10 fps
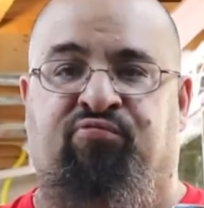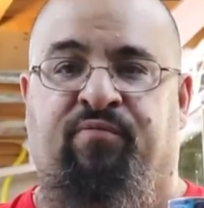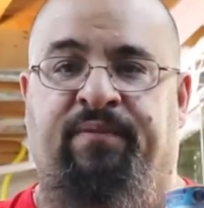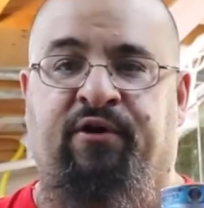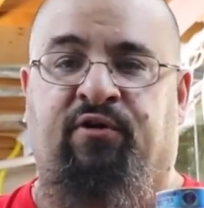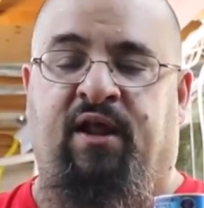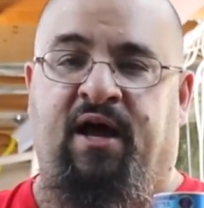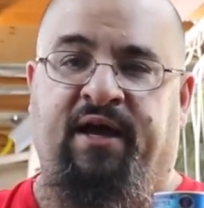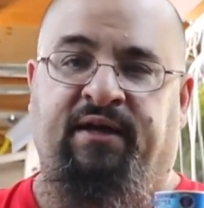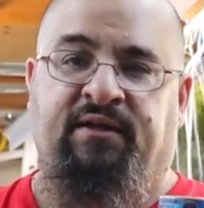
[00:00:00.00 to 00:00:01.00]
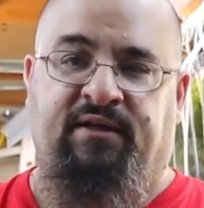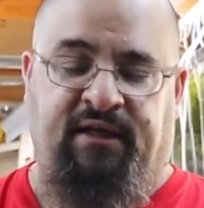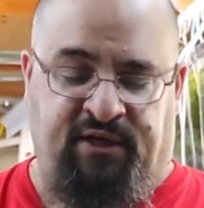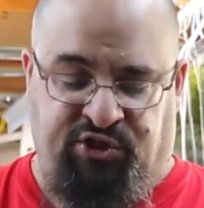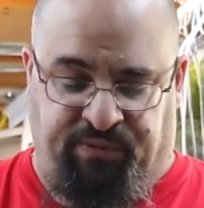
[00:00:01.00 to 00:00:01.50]
premier line
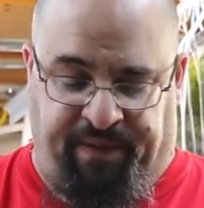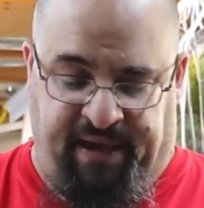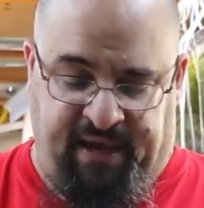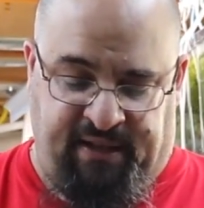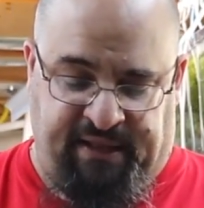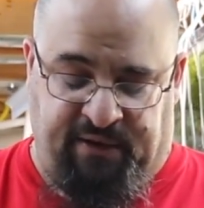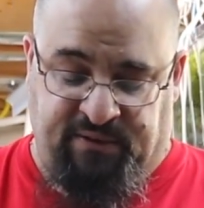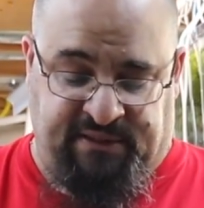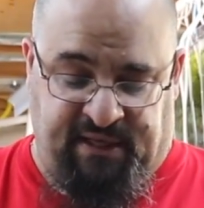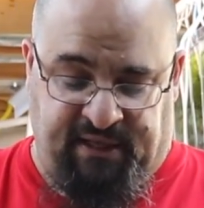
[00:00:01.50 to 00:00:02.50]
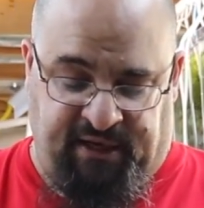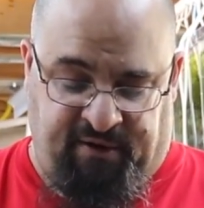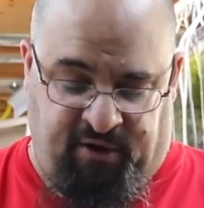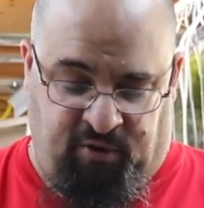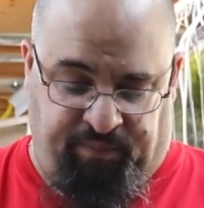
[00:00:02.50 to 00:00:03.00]
in Japan. They don't sell it
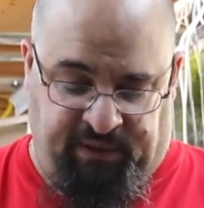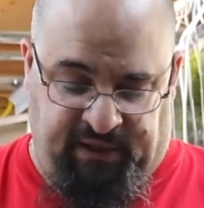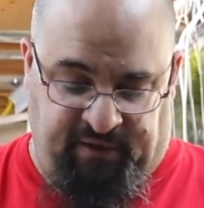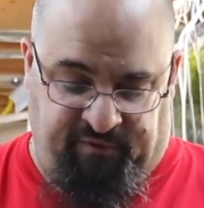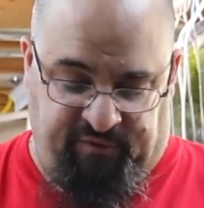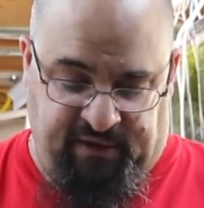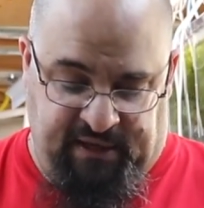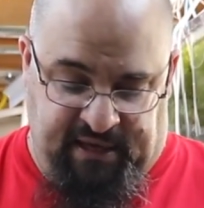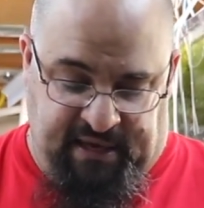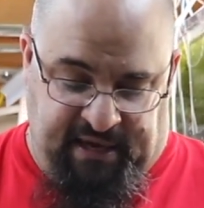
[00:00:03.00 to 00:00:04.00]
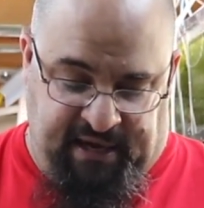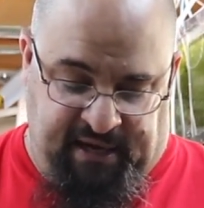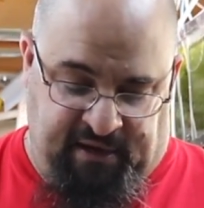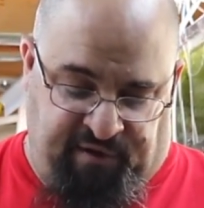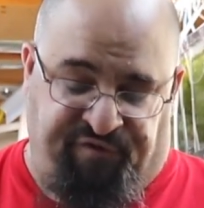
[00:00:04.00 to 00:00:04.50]
here, I don't believe.
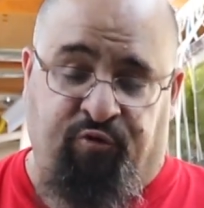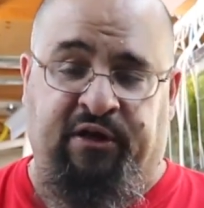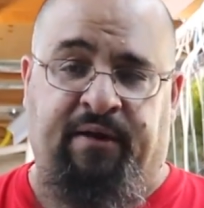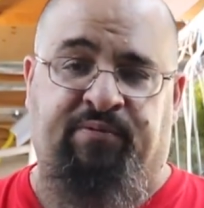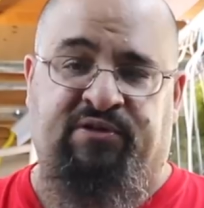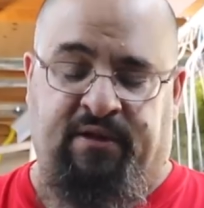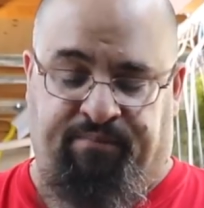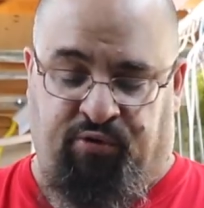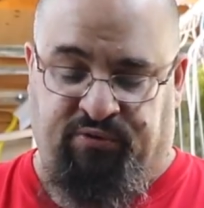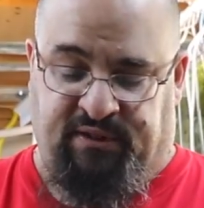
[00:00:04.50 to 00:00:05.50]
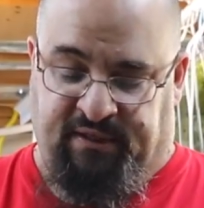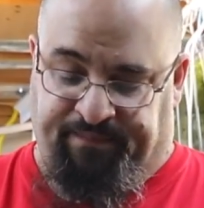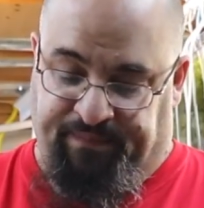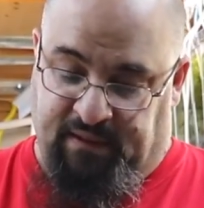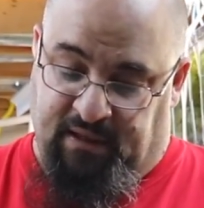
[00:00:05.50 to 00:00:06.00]
And 48% protein.
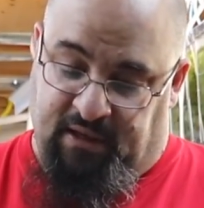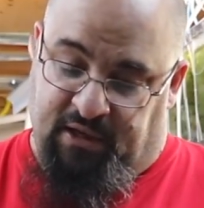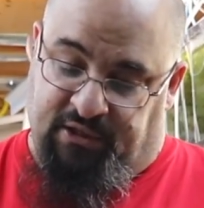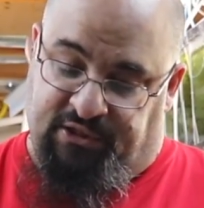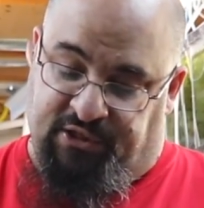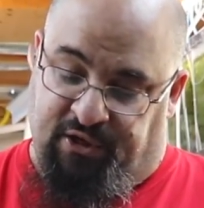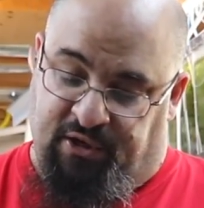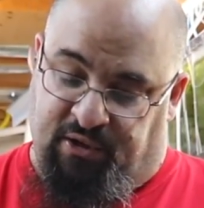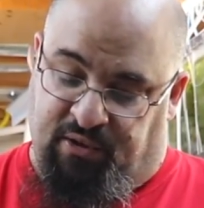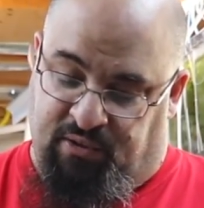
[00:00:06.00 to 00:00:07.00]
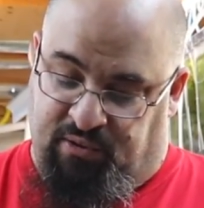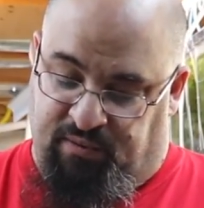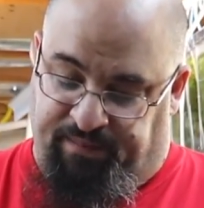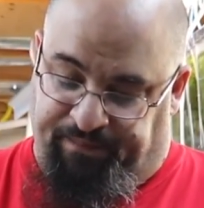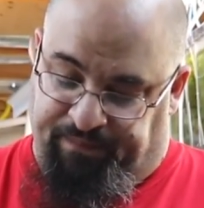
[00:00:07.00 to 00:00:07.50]

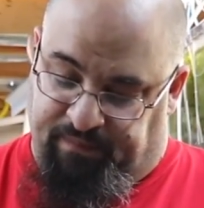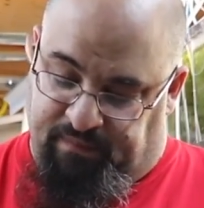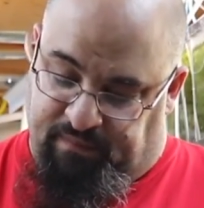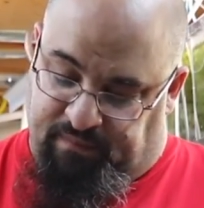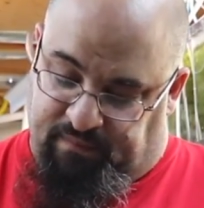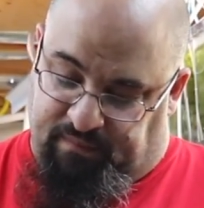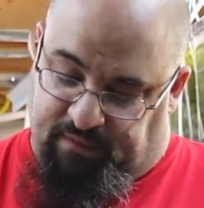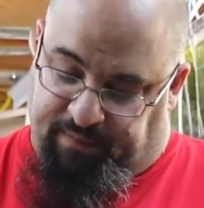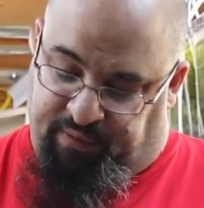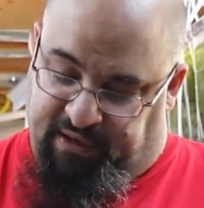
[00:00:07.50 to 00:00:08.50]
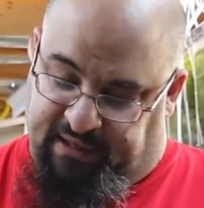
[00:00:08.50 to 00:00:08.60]
So, pretty